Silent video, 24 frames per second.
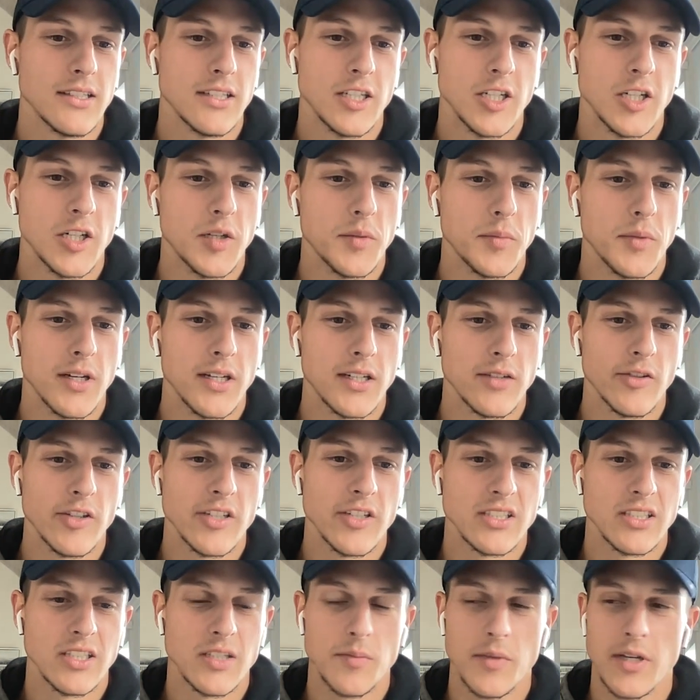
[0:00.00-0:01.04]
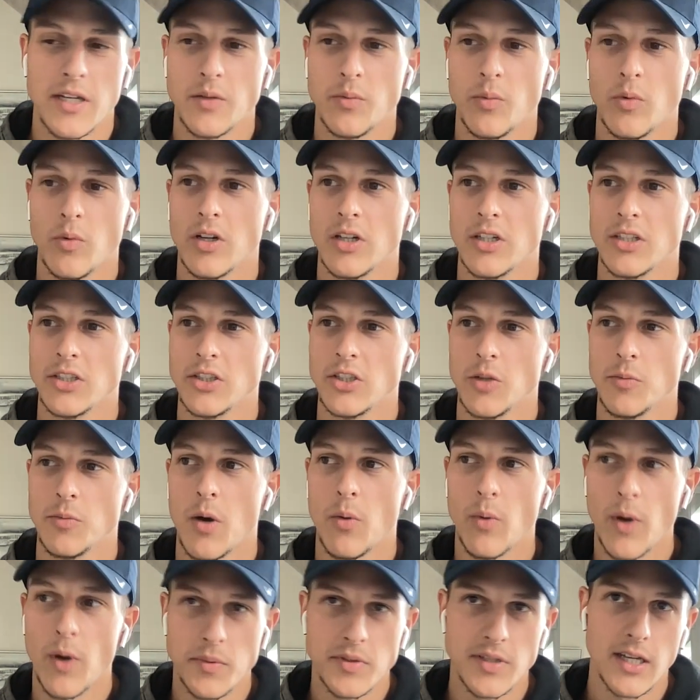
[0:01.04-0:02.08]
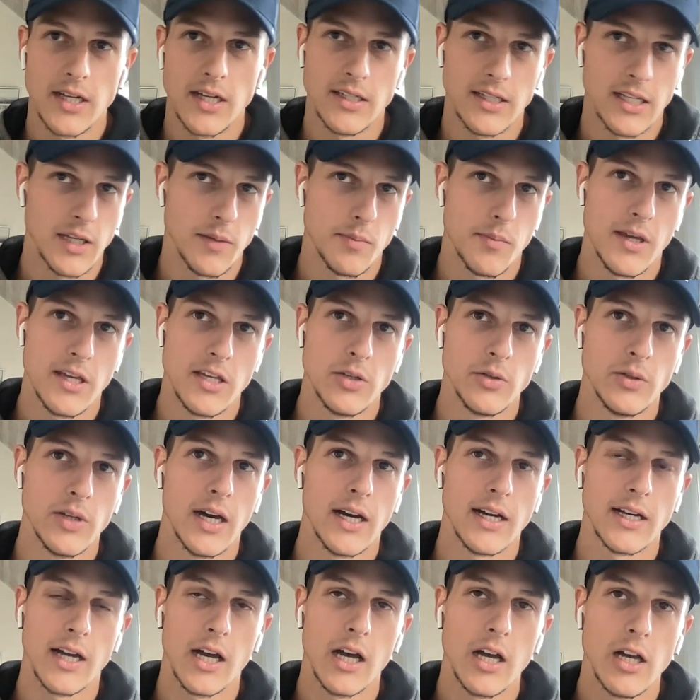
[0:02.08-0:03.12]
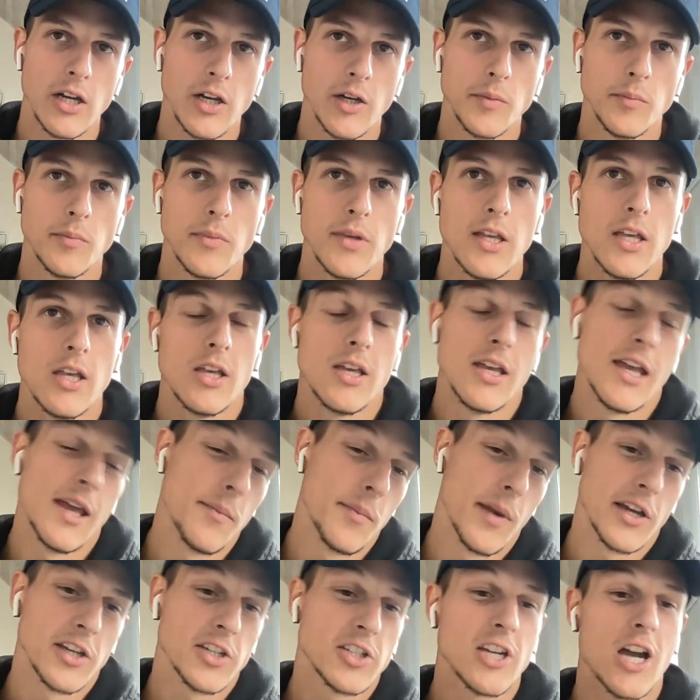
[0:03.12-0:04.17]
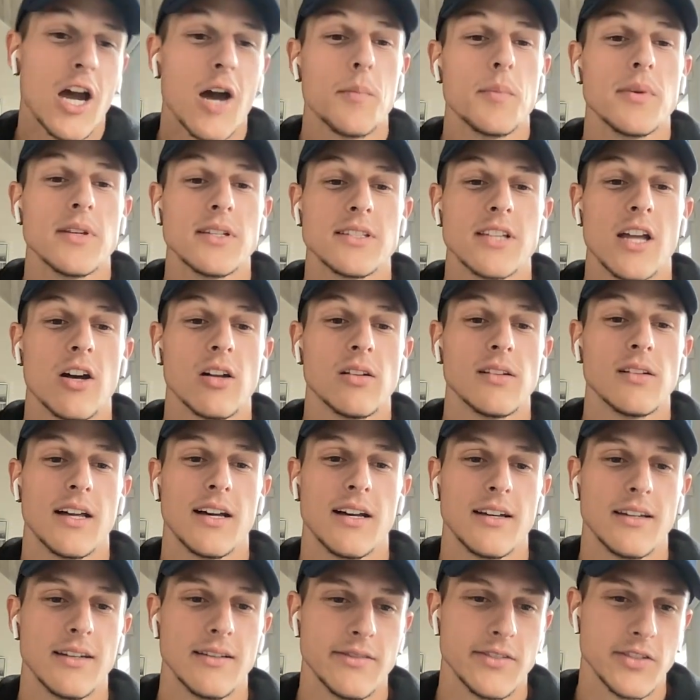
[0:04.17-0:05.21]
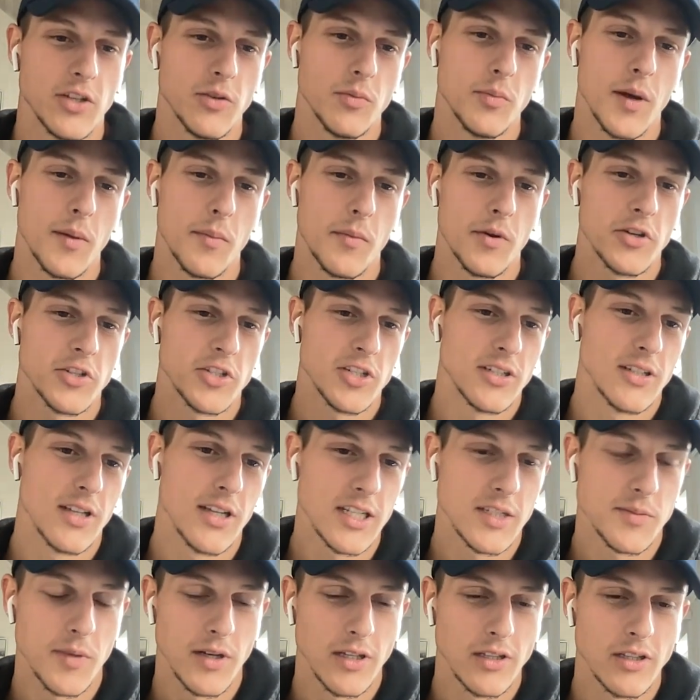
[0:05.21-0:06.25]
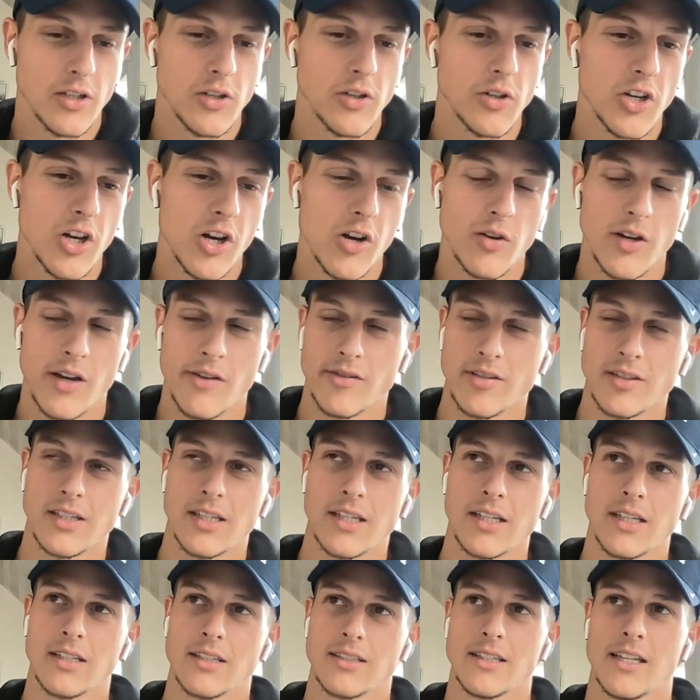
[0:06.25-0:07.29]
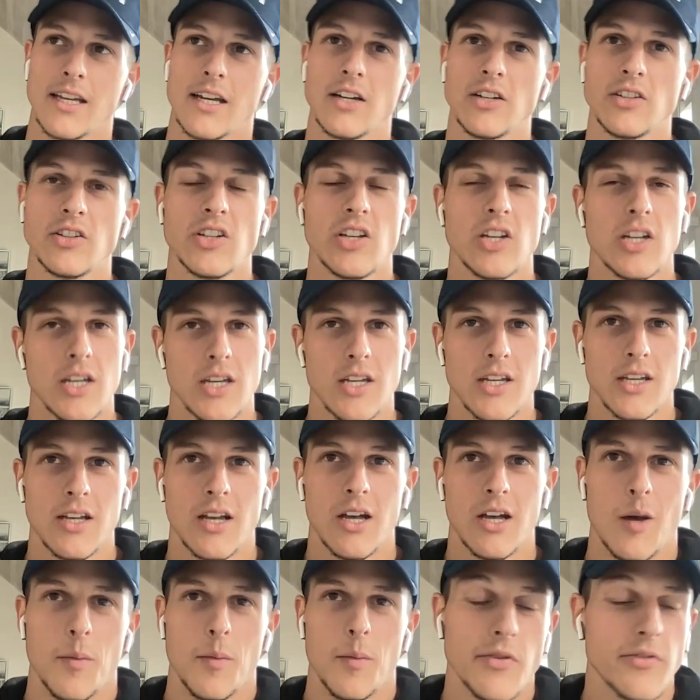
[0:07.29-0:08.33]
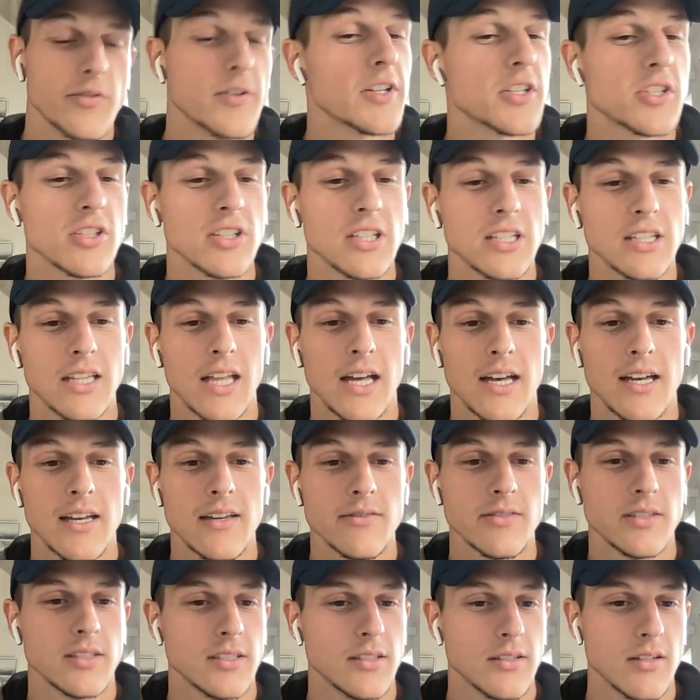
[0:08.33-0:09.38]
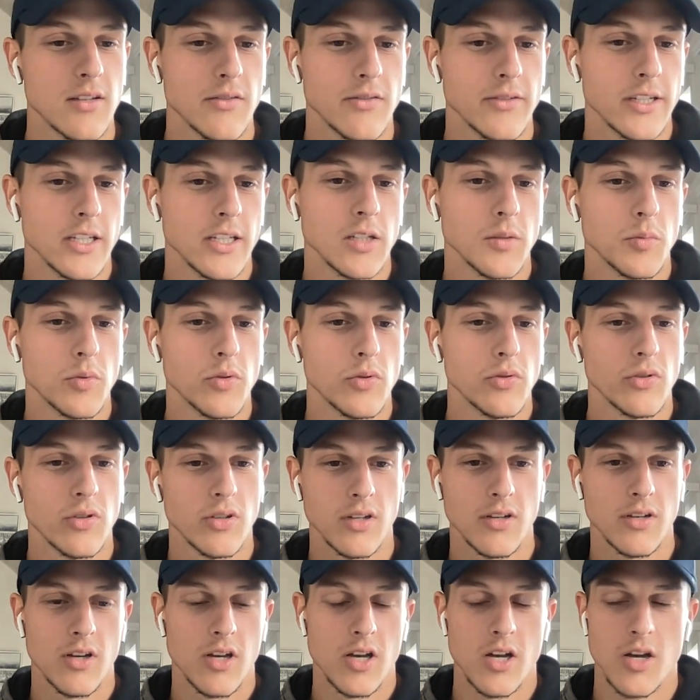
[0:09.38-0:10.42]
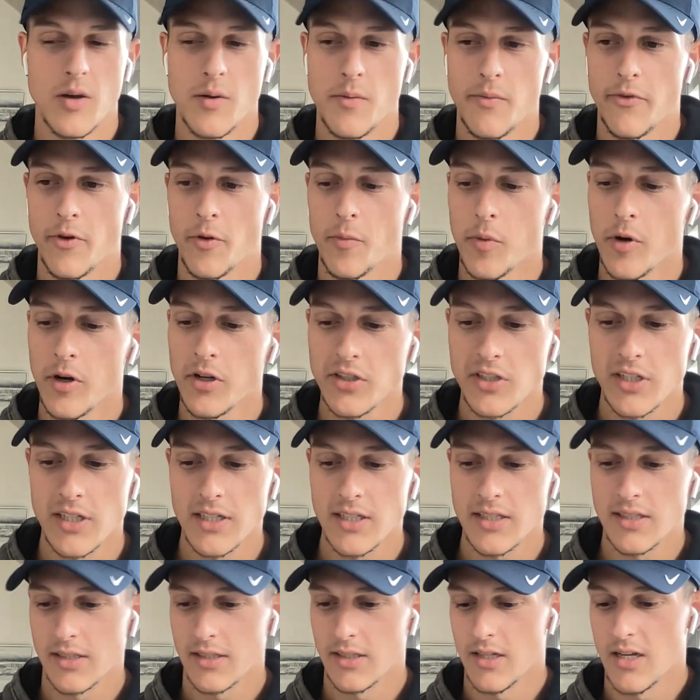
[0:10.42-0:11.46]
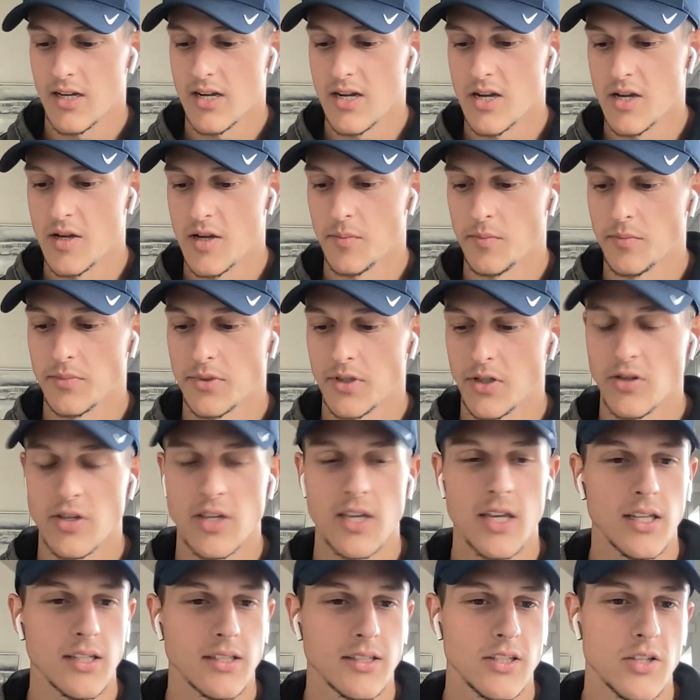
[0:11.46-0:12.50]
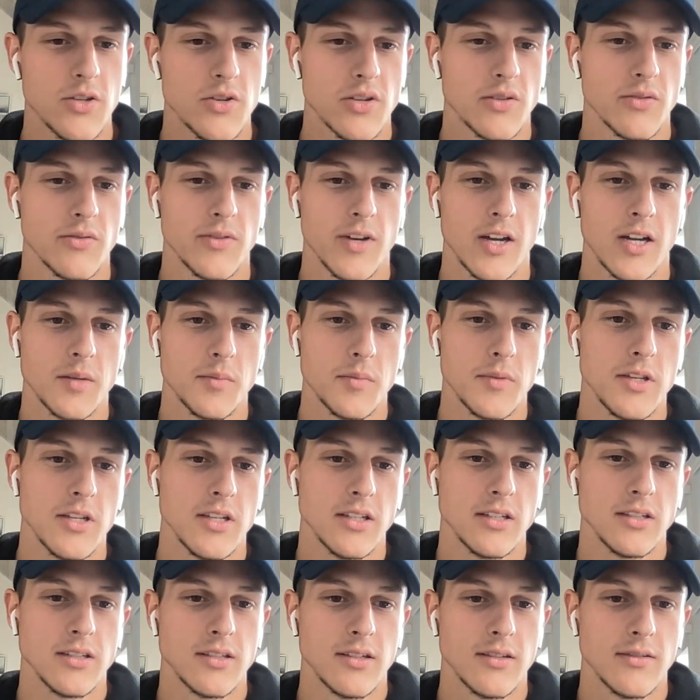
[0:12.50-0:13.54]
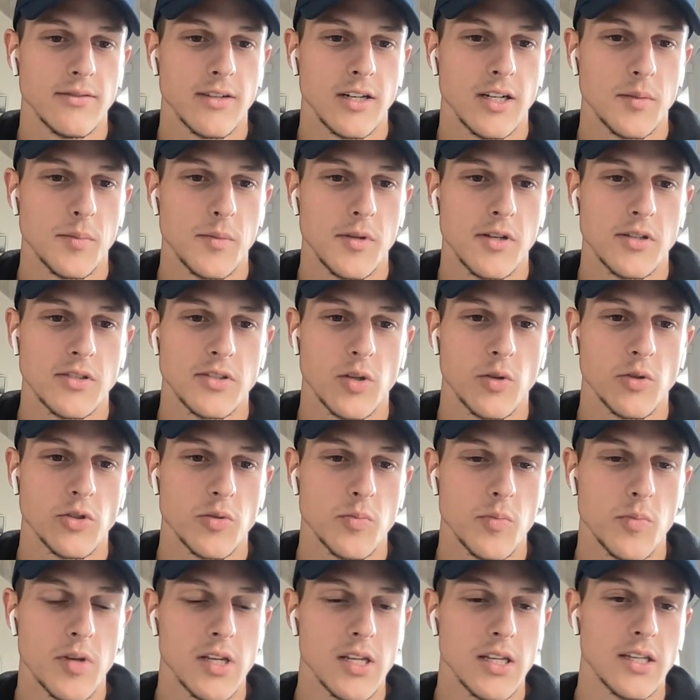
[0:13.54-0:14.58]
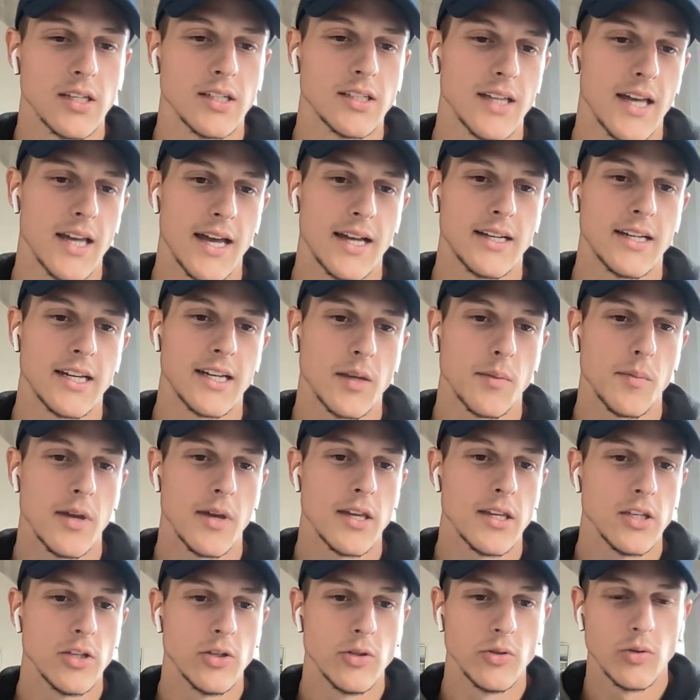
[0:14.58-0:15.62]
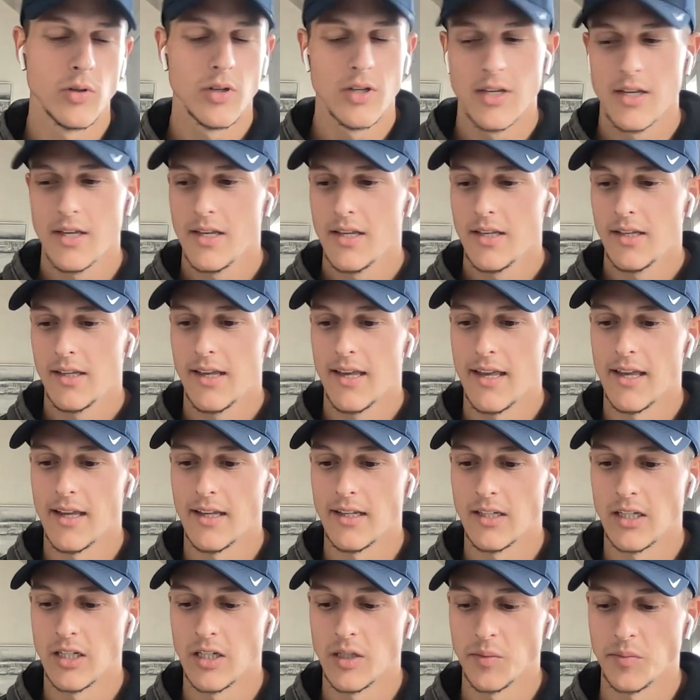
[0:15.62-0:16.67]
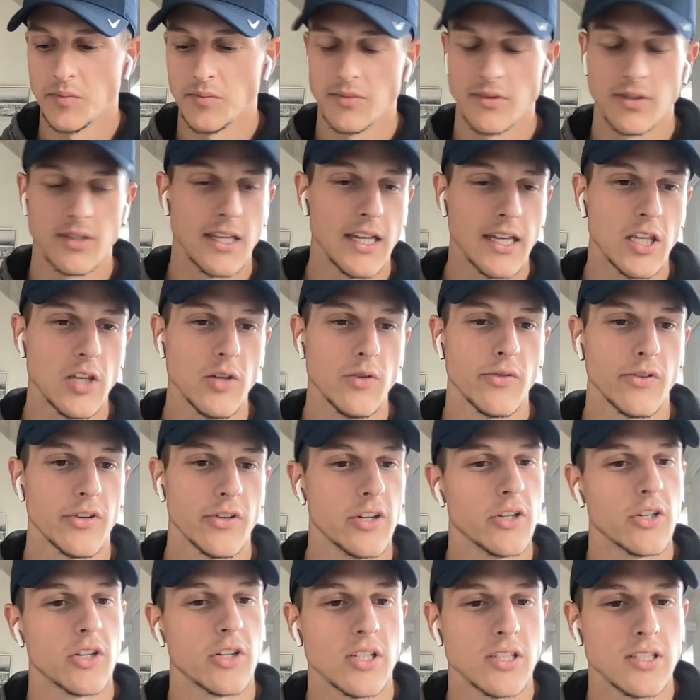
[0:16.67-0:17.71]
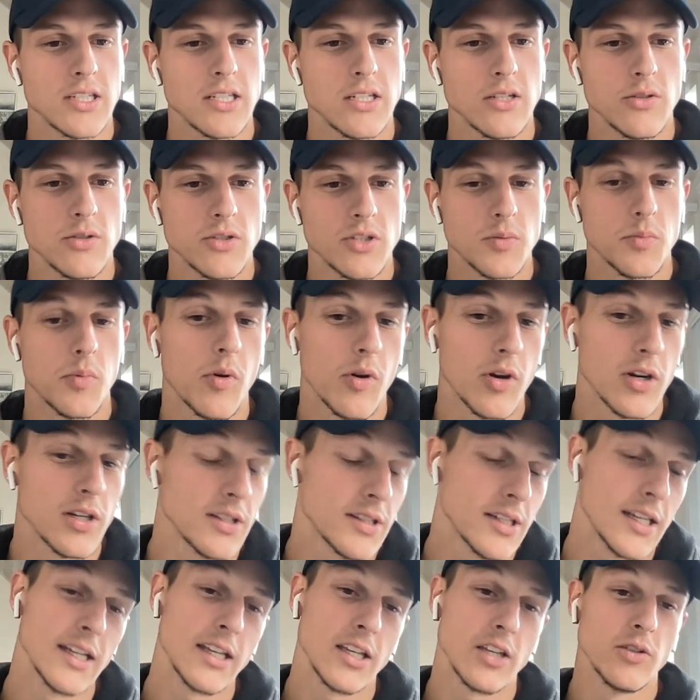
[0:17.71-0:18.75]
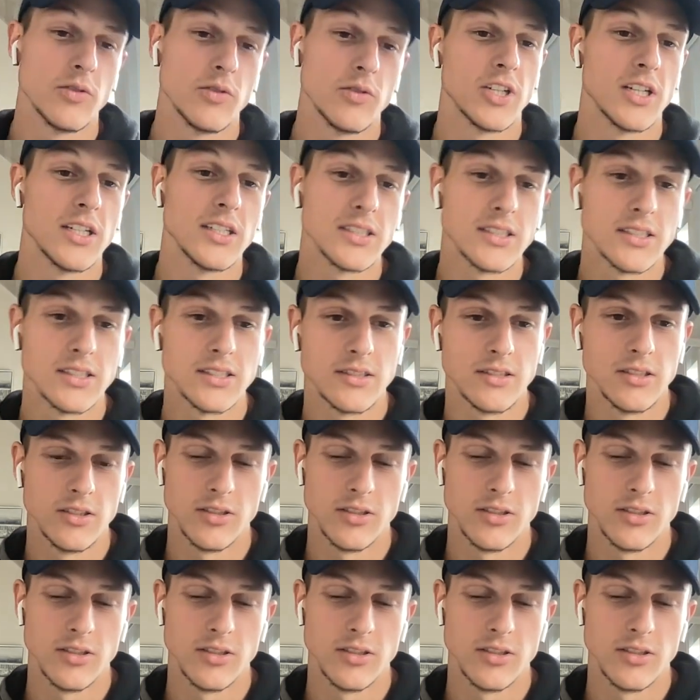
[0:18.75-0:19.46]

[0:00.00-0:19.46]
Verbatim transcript: Um, I recently made one. You know, my website, nickmayhugh.com, and my shop is now live. So my merchandise, my logo, everything is now um, officially live and available um, for purchase. Um, so yeah, you can find me find me on social media at Nick Mayhugh. And um, thank you for your continued support. Thank you, Jason.